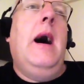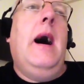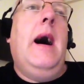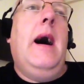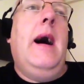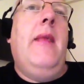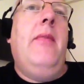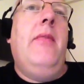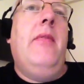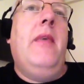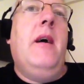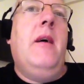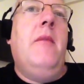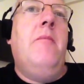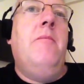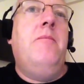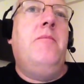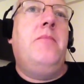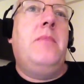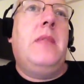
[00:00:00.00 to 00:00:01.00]
And
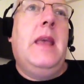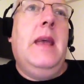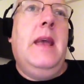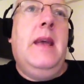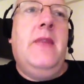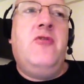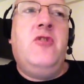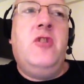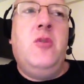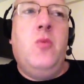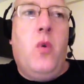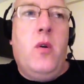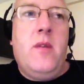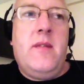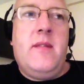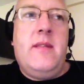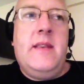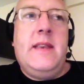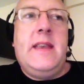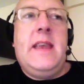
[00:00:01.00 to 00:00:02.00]
if she was
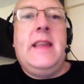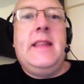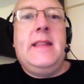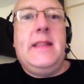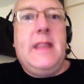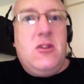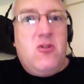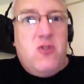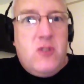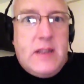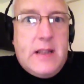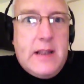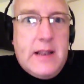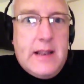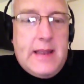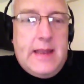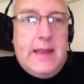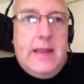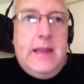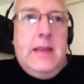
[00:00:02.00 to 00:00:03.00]
singing
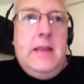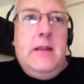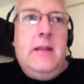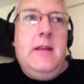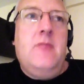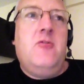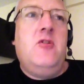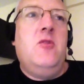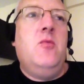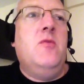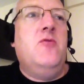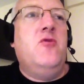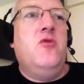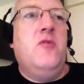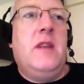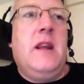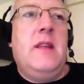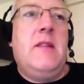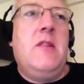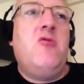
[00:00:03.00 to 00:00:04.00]
digitally, if she was
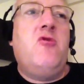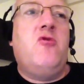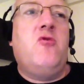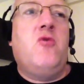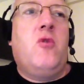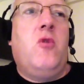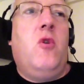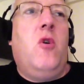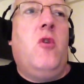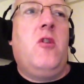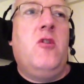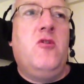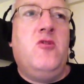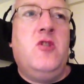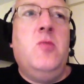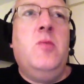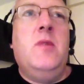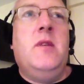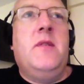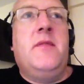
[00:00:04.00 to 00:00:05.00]
using a digital clock,
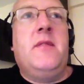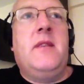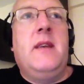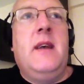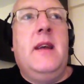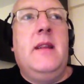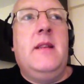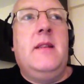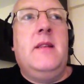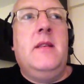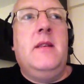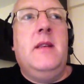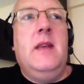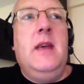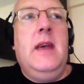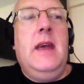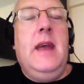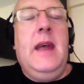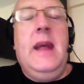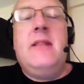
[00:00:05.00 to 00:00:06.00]
she would have said,
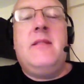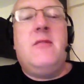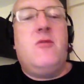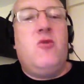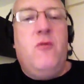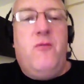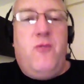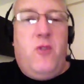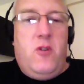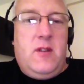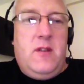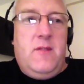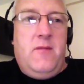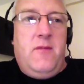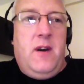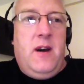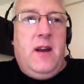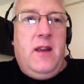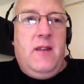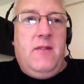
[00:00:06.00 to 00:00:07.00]
it's
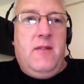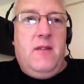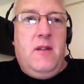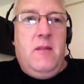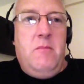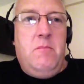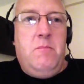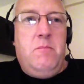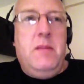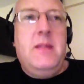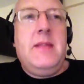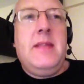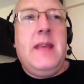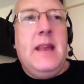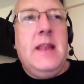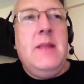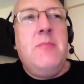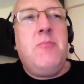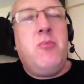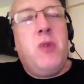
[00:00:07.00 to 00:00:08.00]
2:45. But
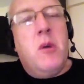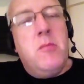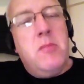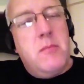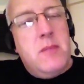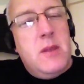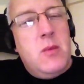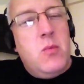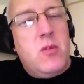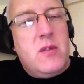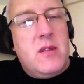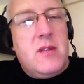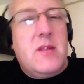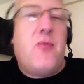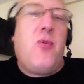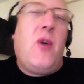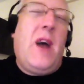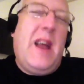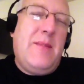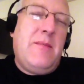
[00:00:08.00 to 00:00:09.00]
then it probably wouldn't
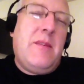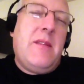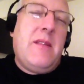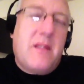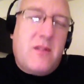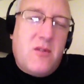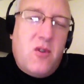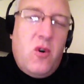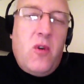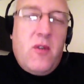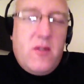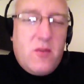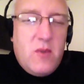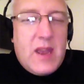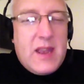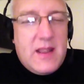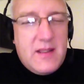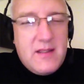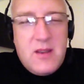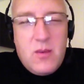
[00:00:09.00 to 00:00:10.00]
have rhymed in the song, so I
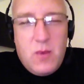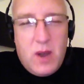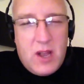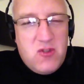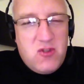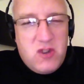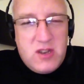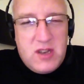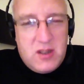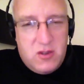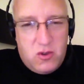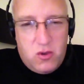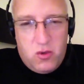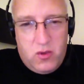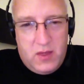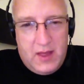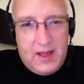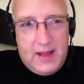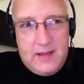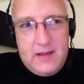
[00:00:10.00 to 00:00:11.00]
can see why she didn't do
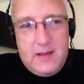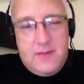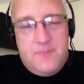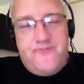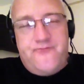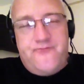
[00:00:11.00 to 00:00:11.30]
that.